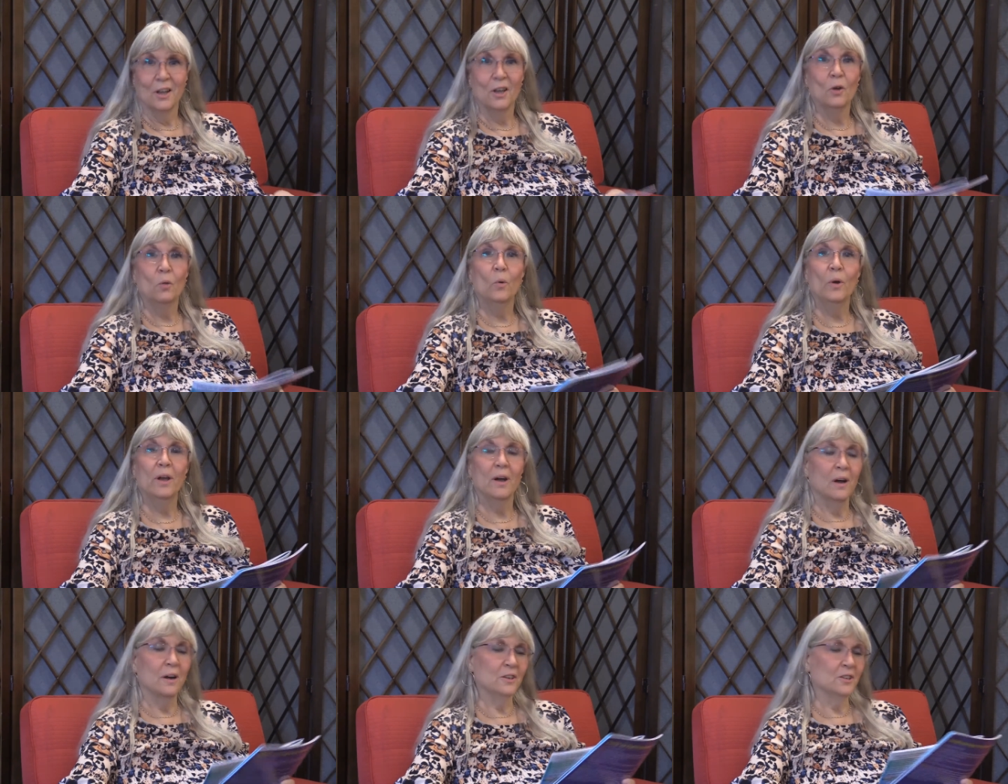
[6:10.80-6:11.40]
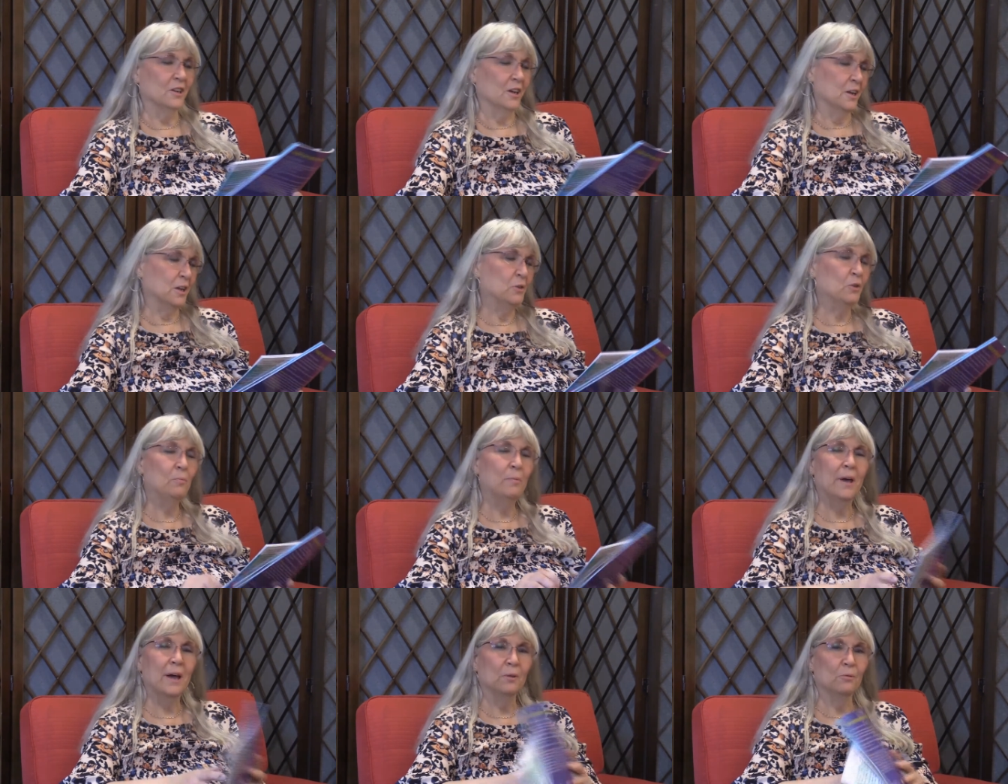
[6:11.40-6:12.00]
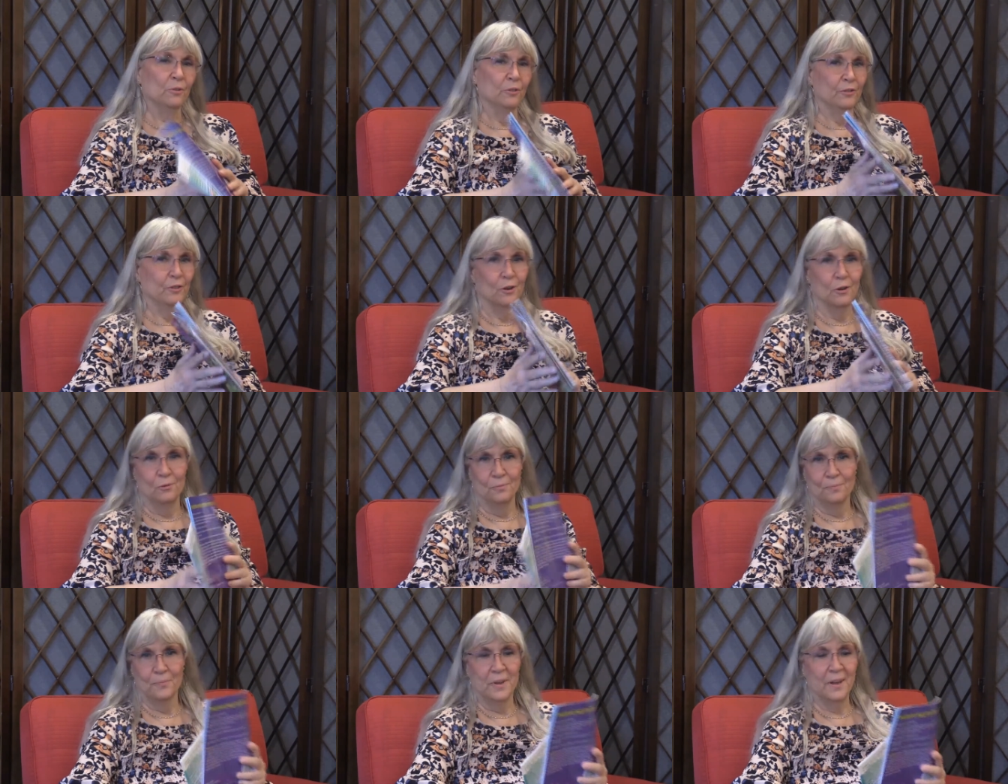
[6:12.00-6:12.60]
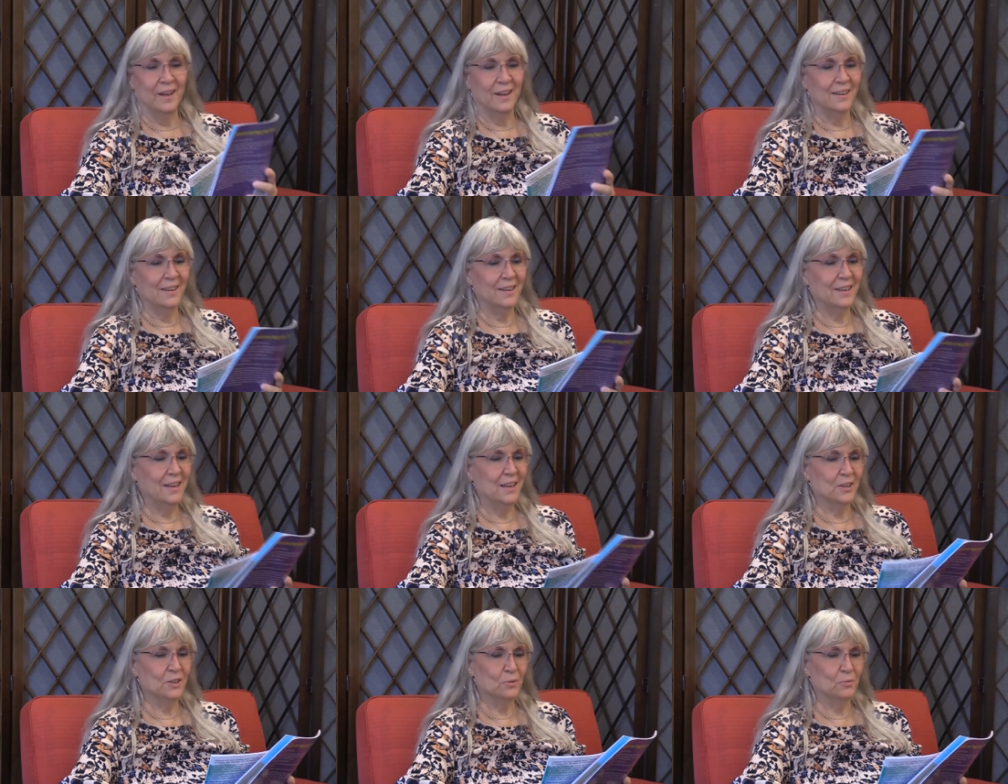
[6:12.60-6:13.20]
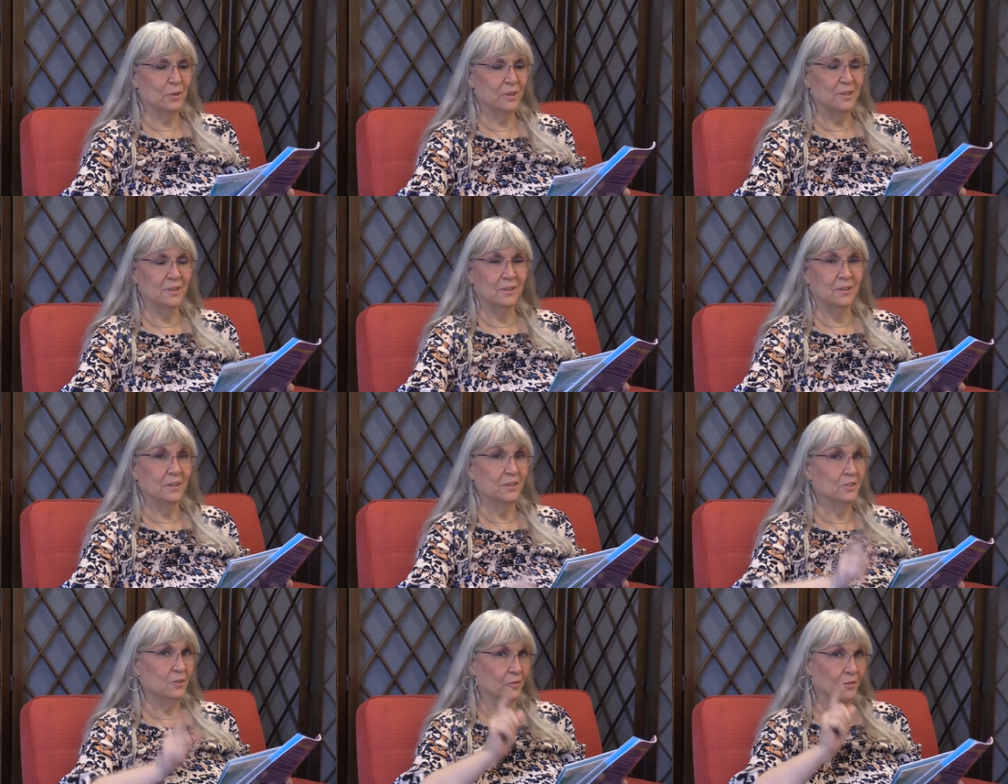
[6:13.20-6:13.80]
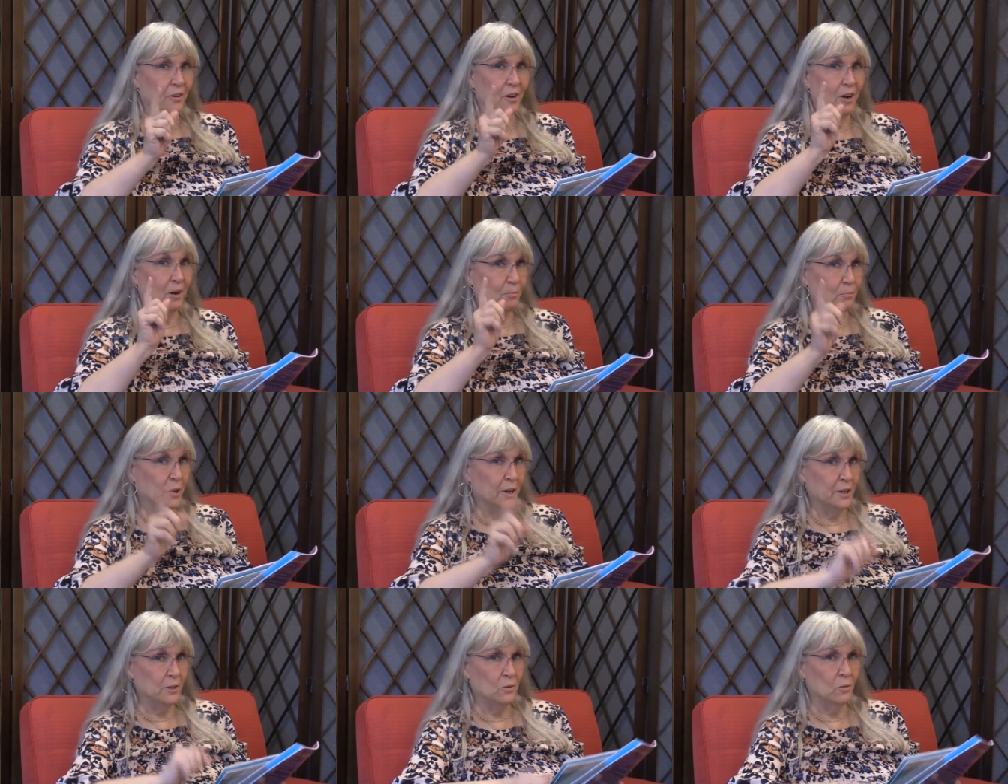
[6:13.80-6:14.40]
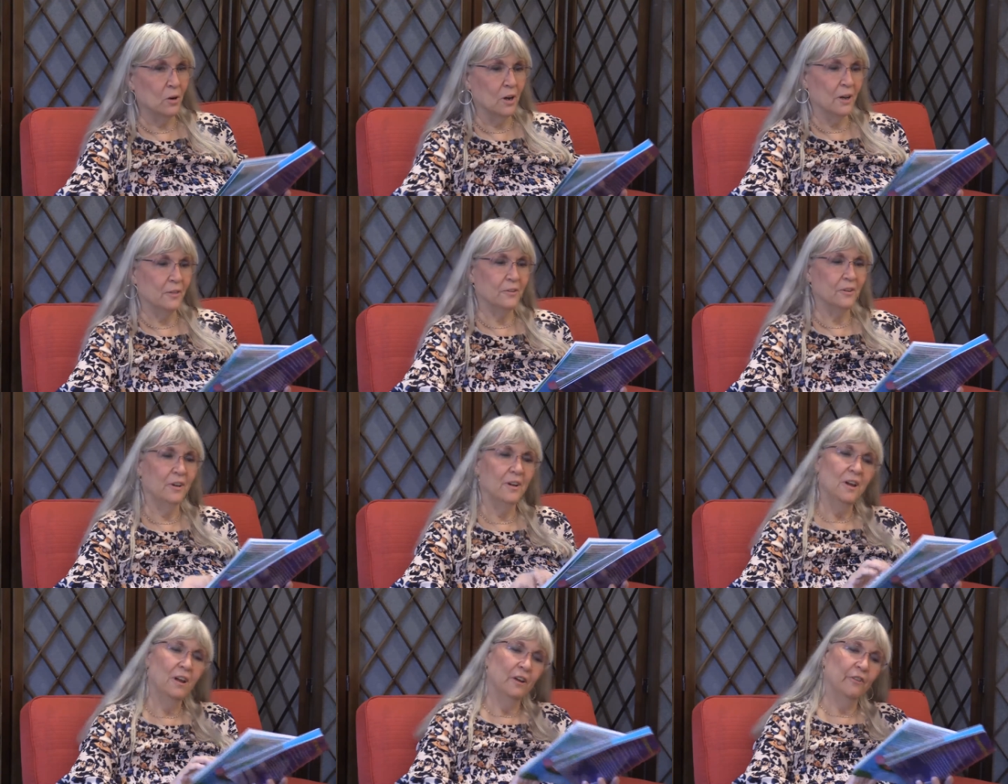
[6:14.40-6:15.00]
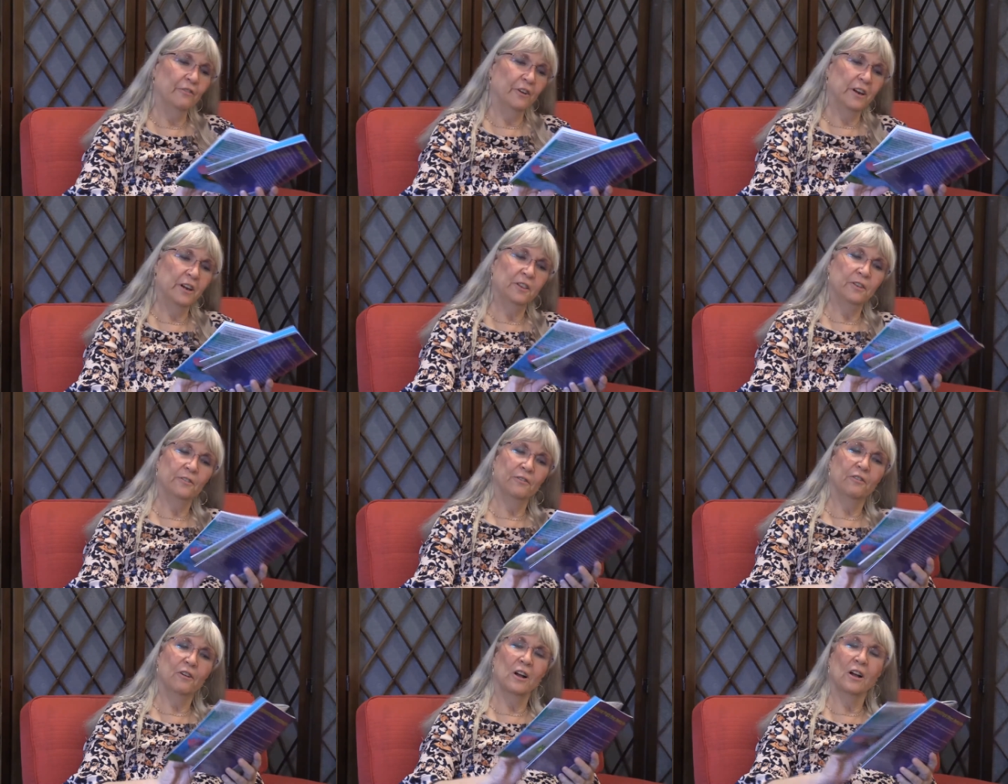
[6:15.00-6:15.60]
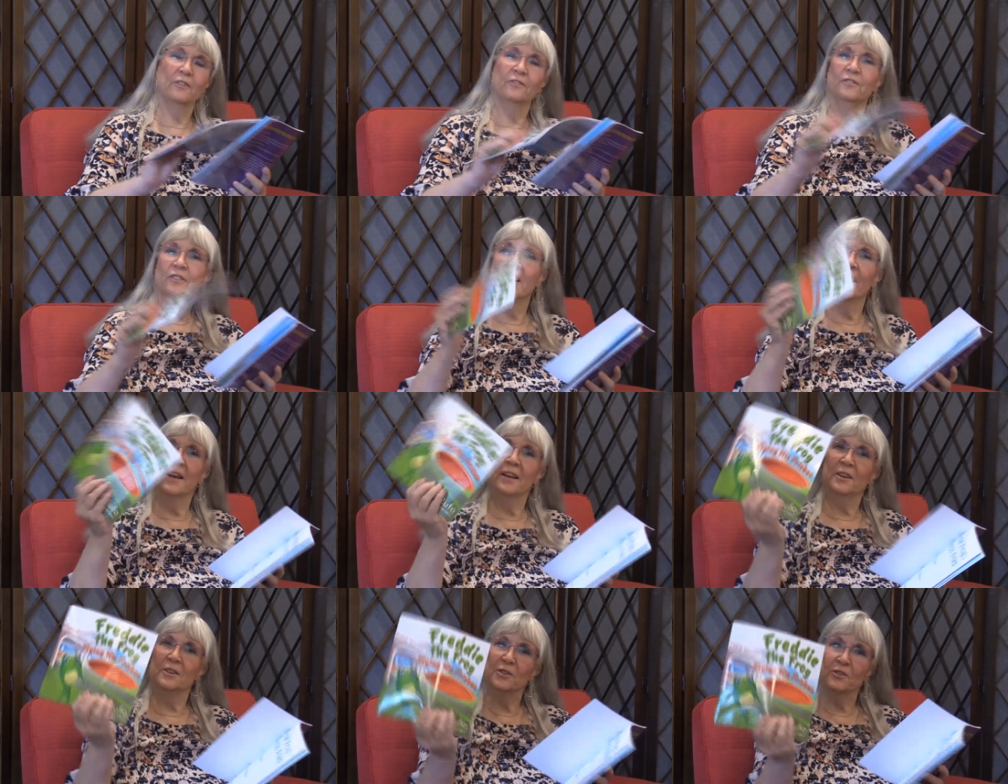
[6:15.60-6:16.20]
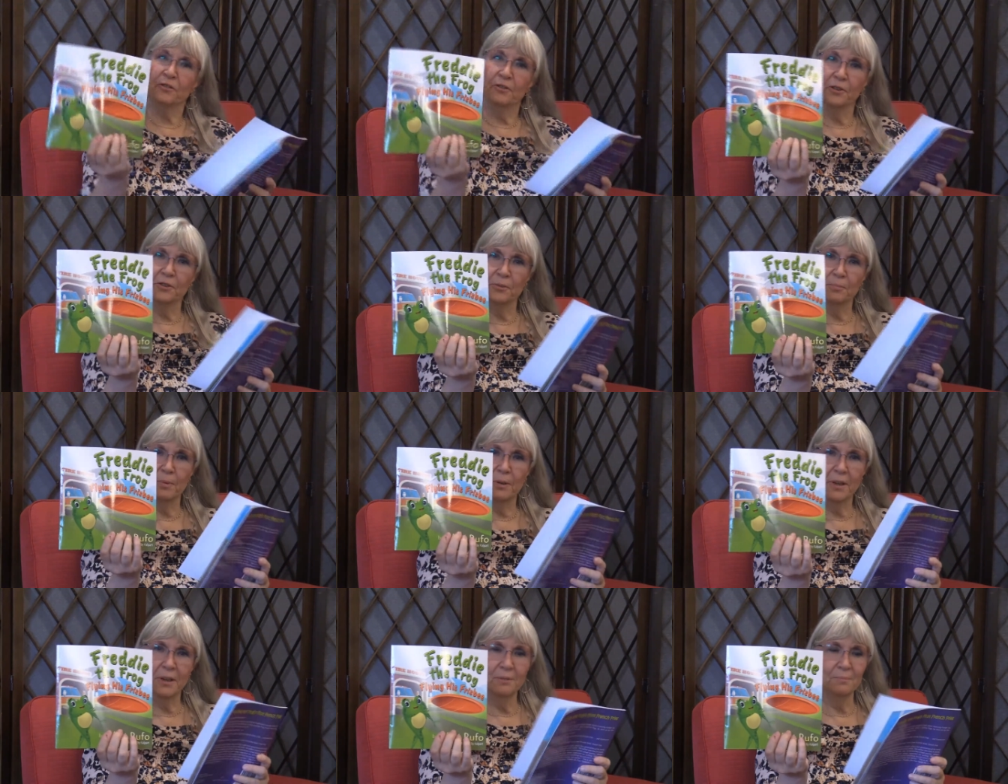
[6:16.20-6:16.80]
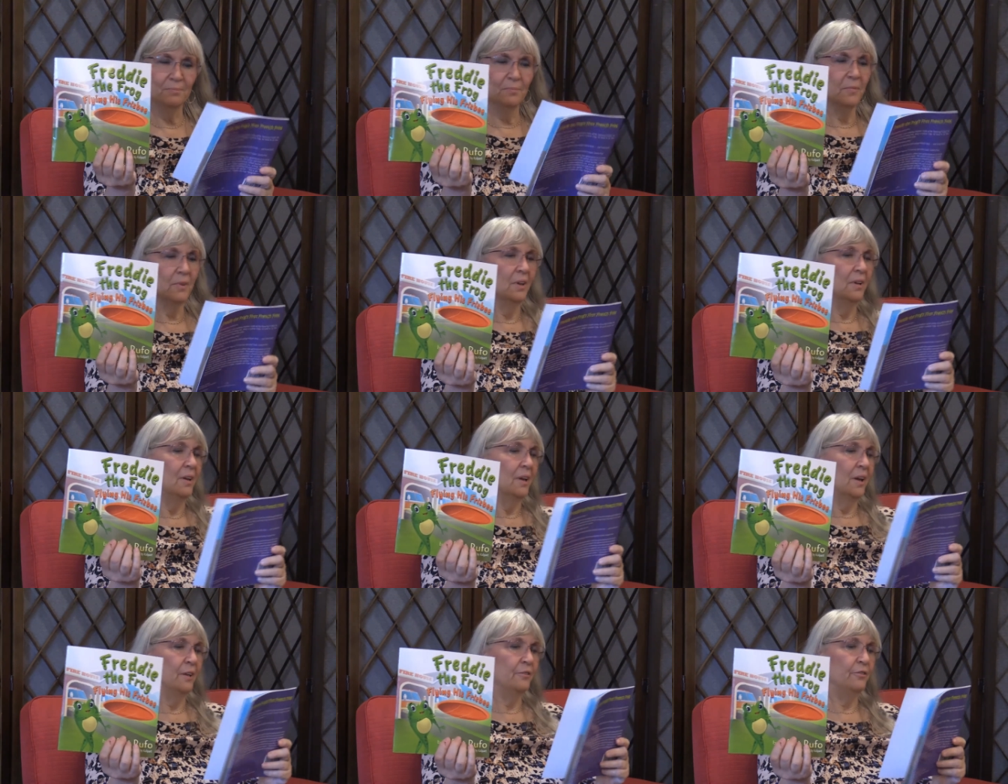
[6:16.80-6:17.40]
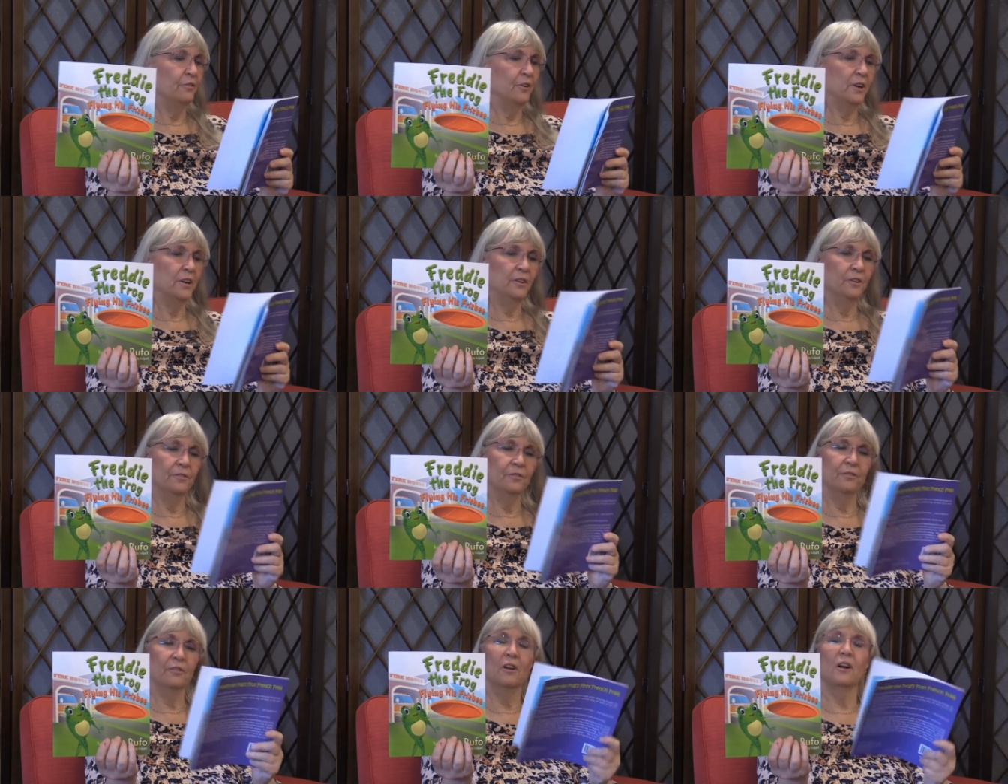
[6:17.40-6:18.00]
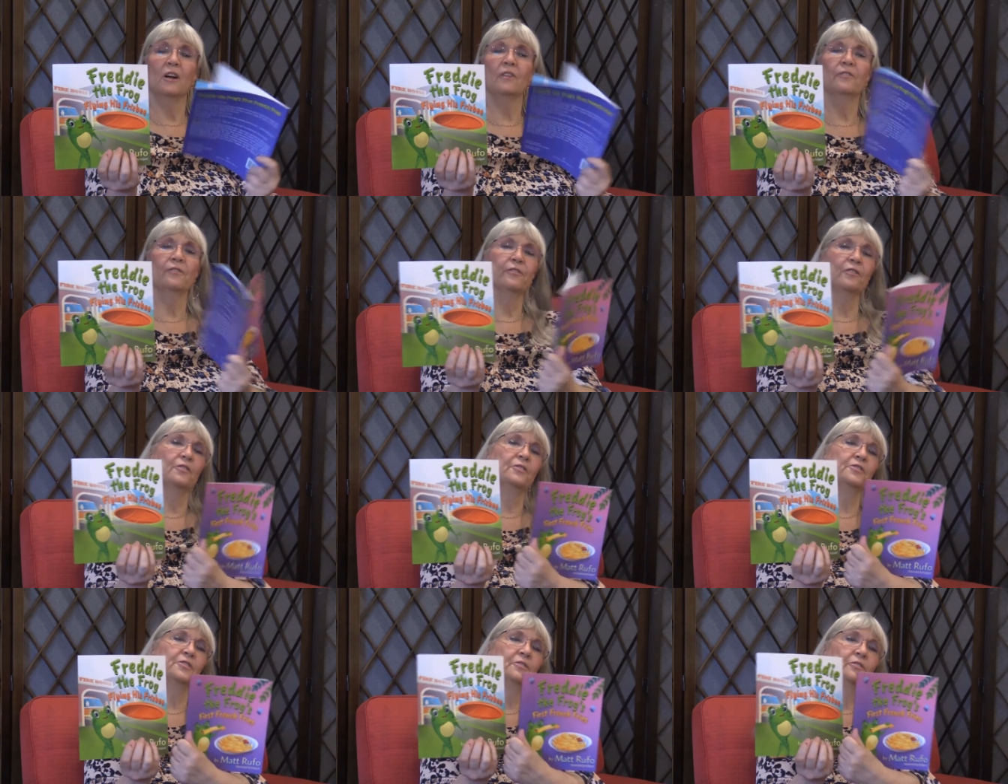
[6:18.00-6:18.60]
We are talking to Matt Rufo, and he has written, so far, a brand new author, Freddie the Frog Flying His Frisbee, and Freddie the Frog First